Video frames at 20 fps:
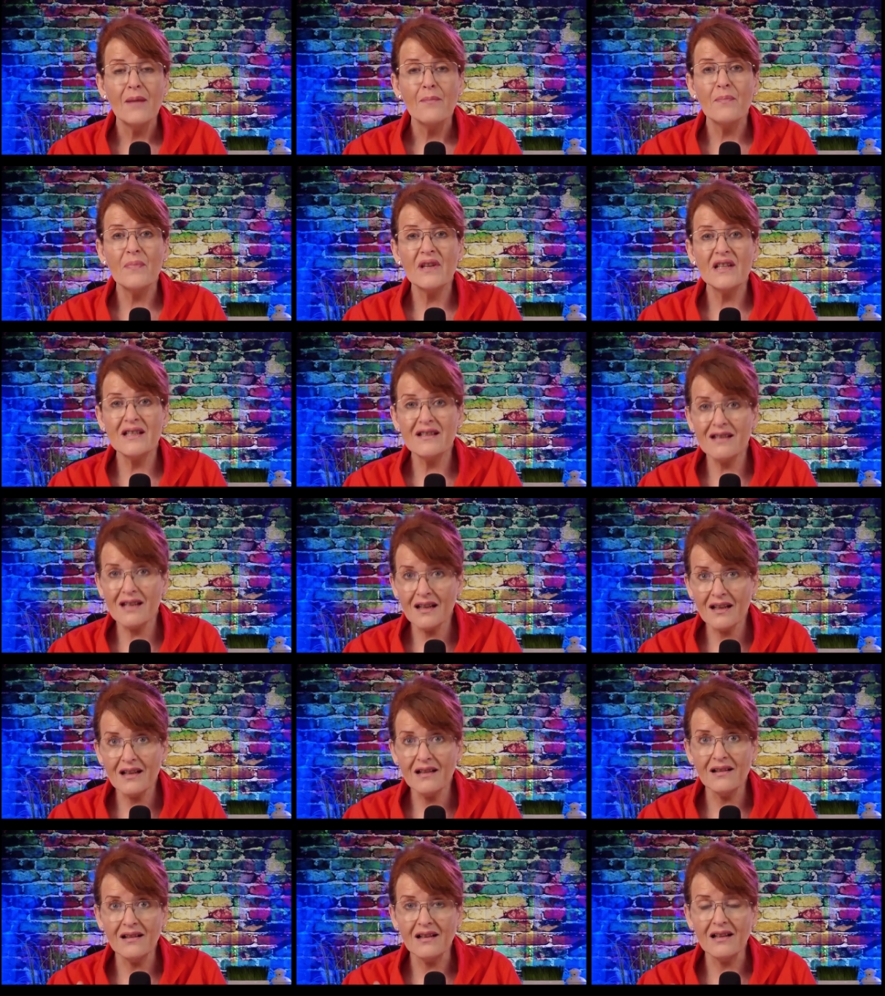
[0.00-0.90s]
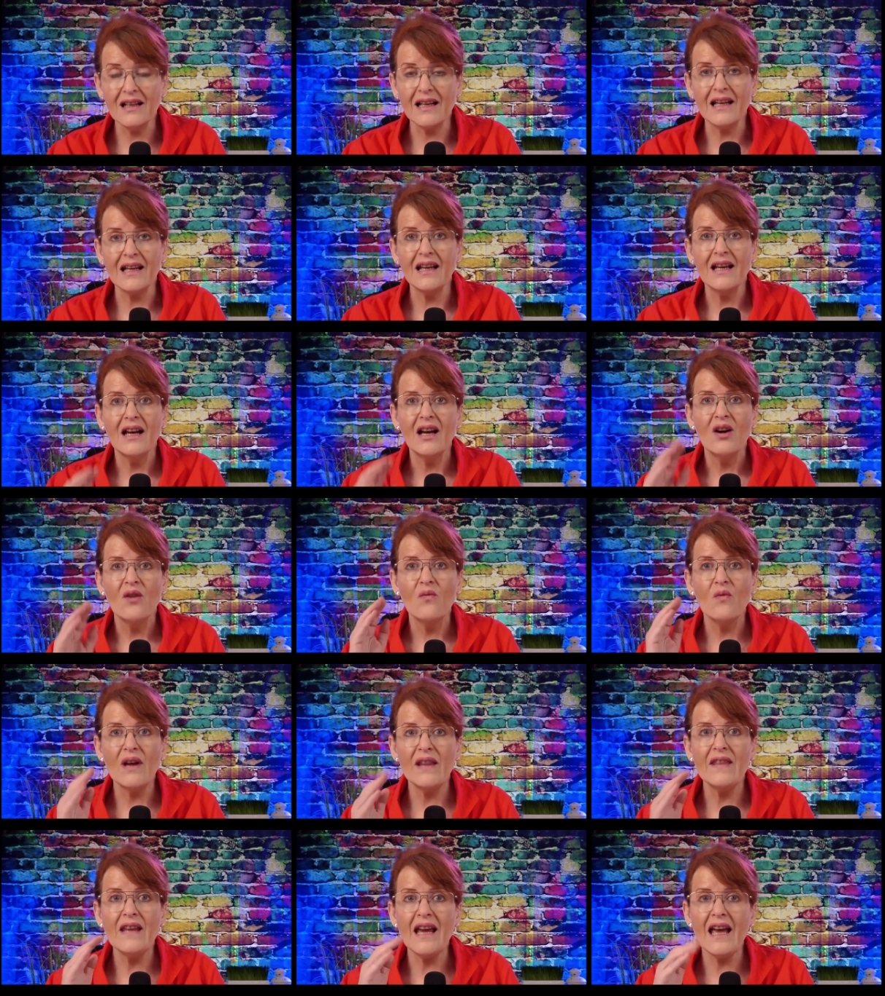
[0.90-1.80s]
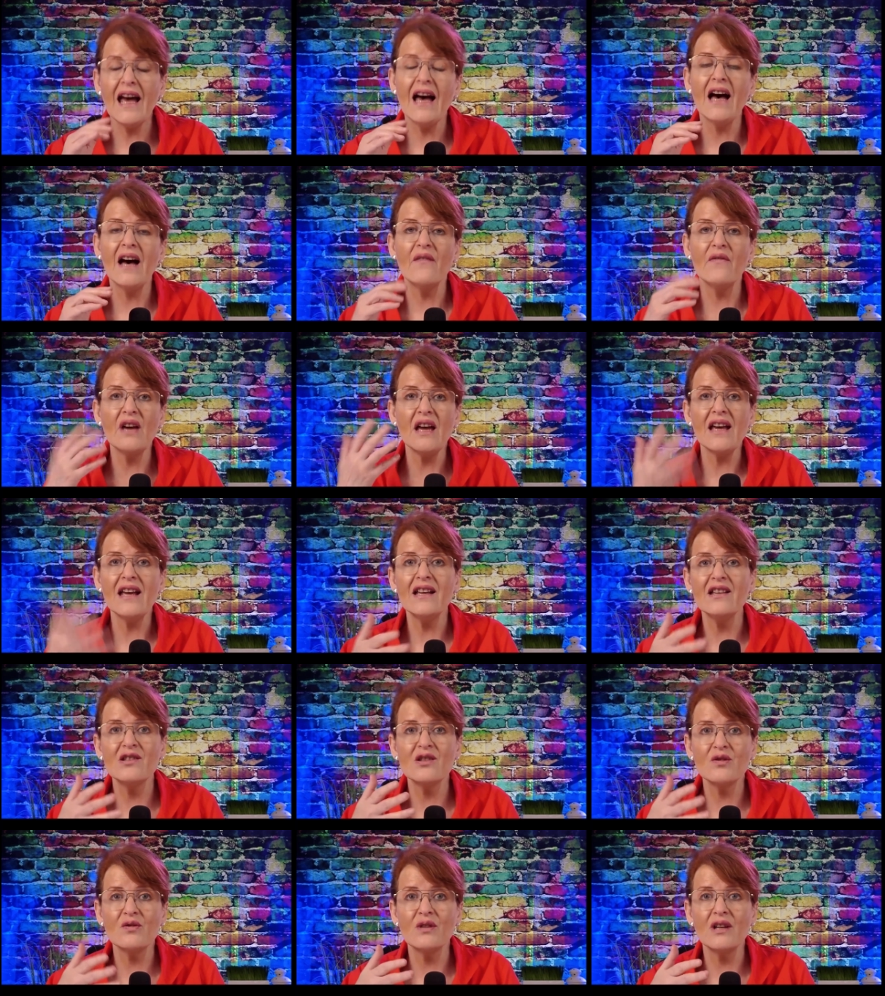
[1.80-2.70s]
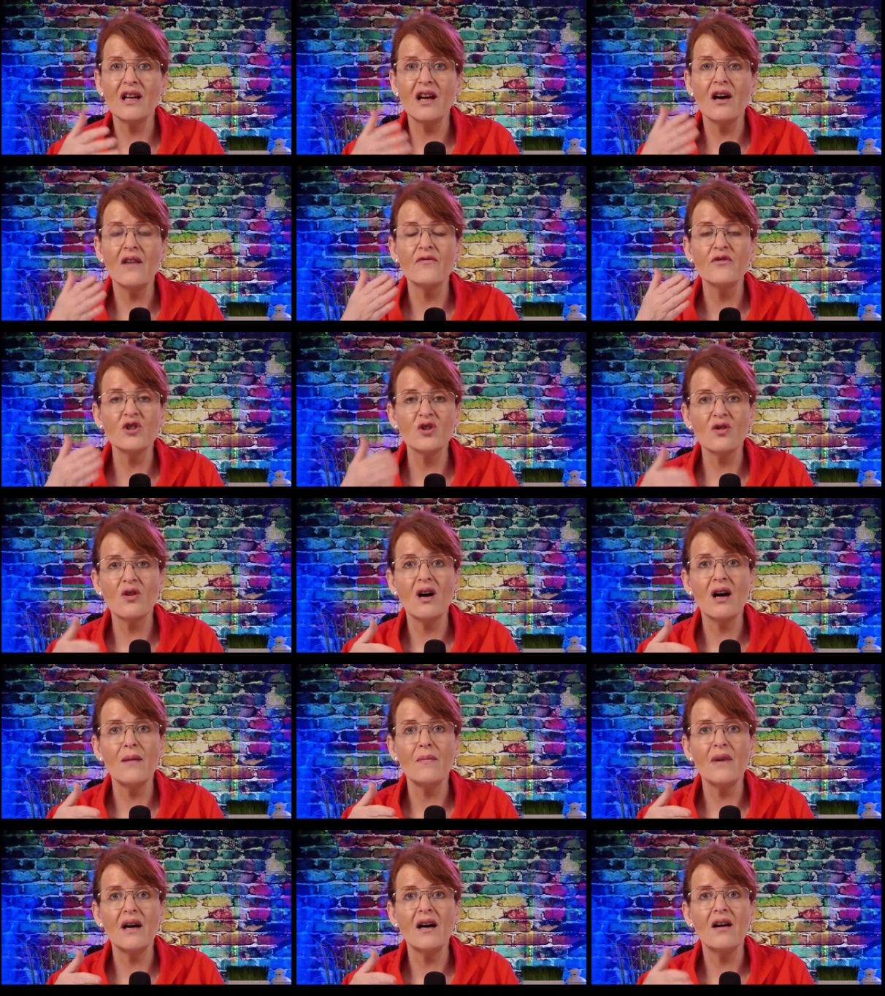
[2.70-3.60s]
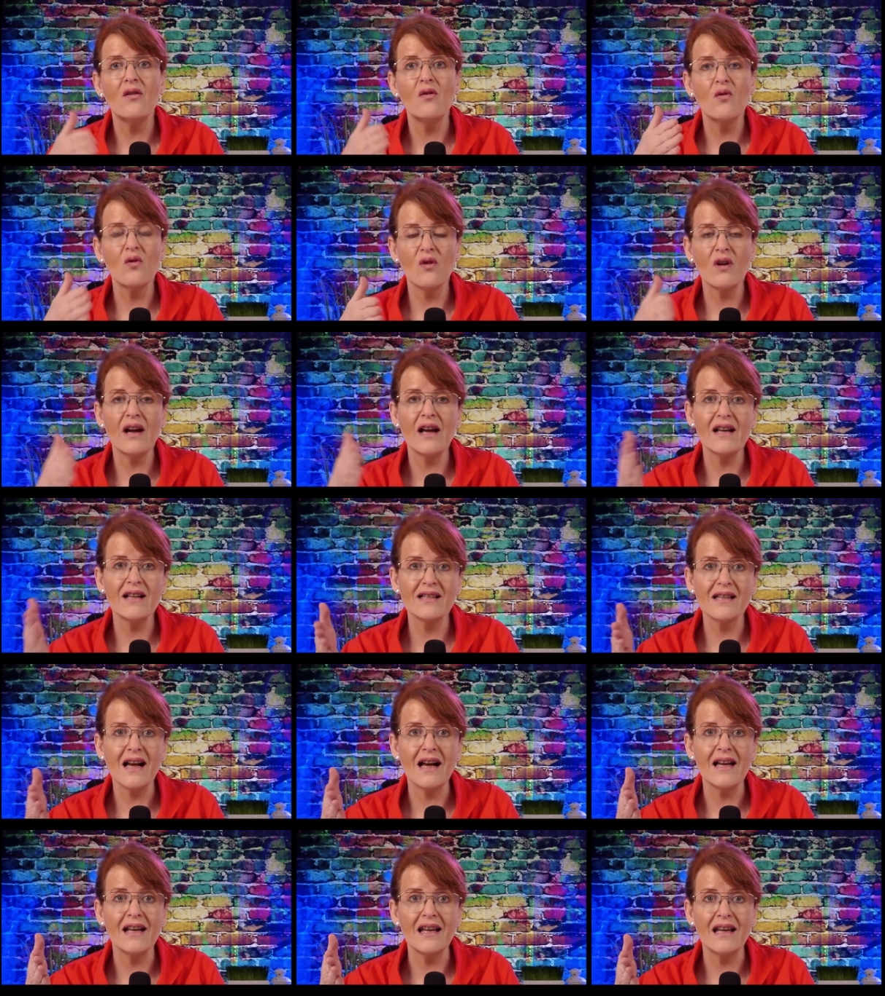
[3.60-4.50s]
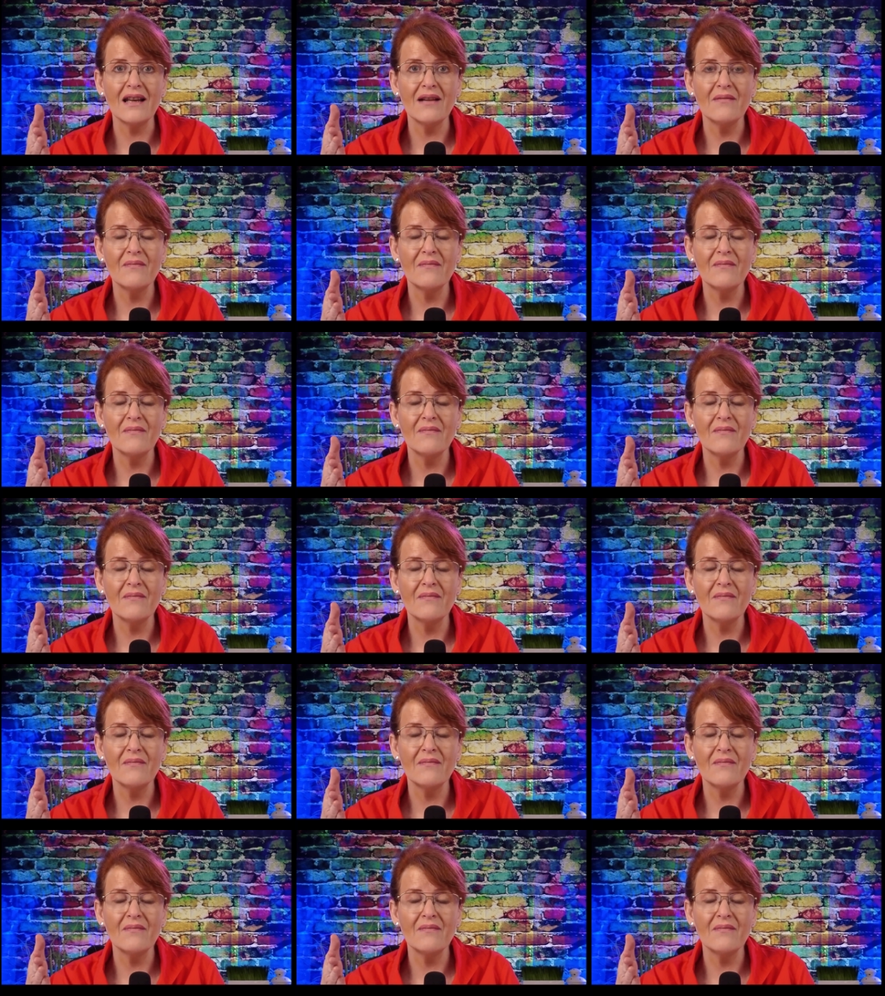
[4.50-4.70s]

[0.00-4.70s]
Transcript: particularly when they have a history of trauma or anxiety.